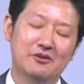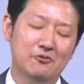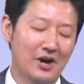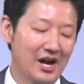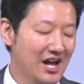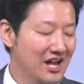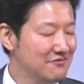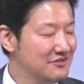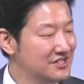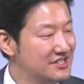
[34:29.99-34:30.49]

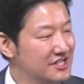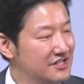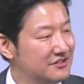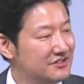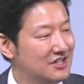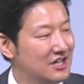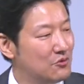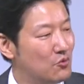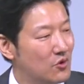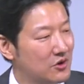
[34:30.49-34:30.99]
haven't things
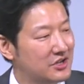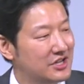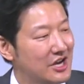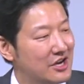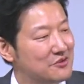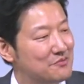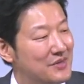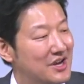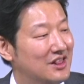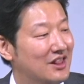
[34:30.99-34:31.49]
like worked out
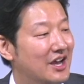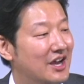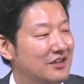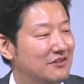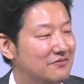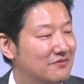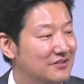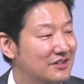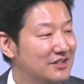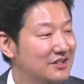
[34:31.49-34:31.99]
in my life?